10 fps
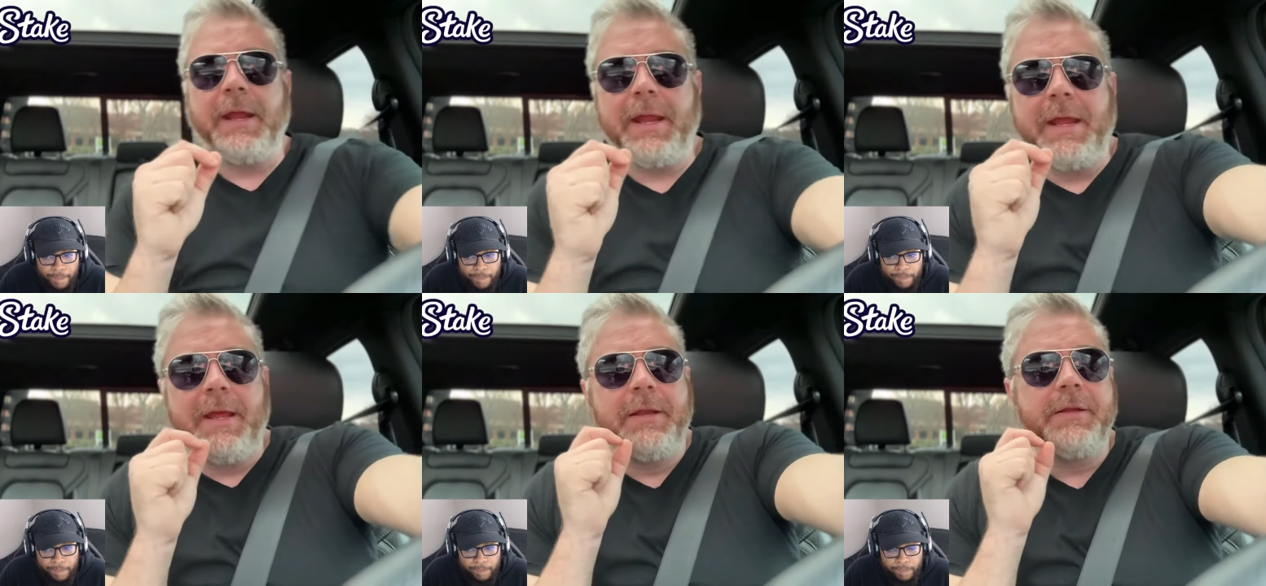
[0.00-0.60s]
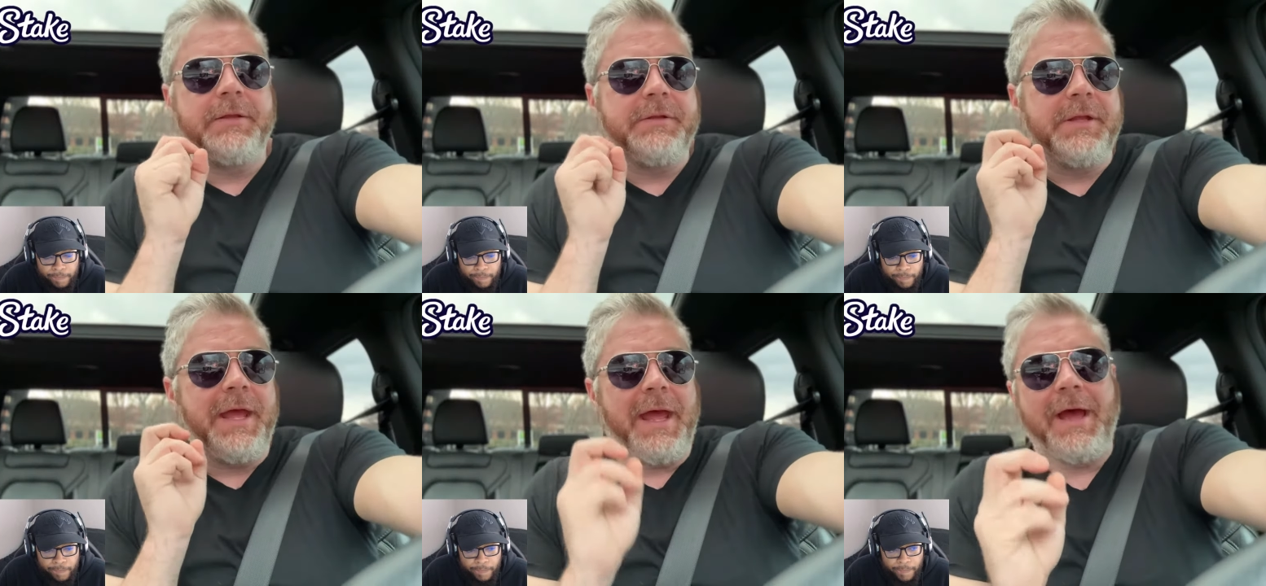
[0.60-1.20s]
Speaker 1: And
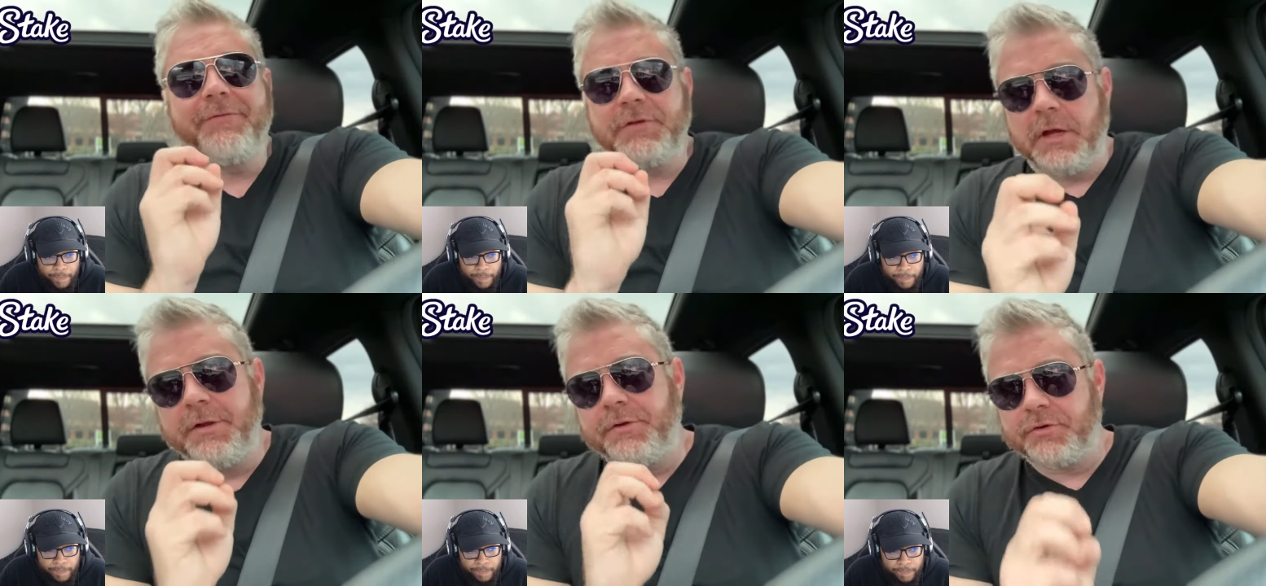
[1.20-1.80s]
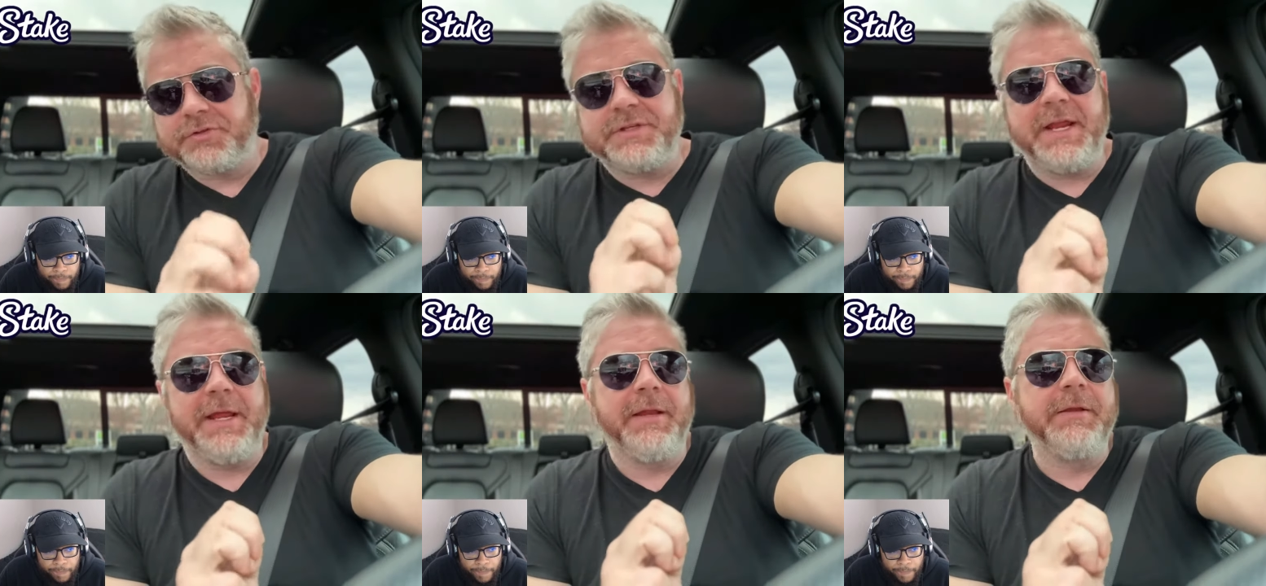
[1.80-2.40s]
you have to
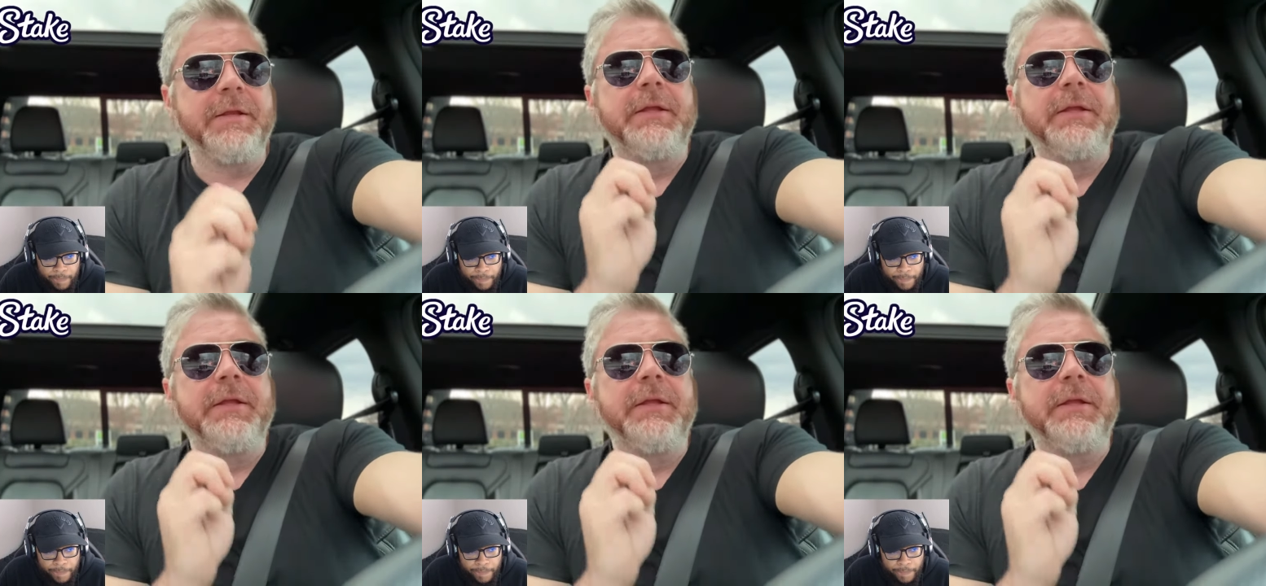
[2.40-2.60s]
understand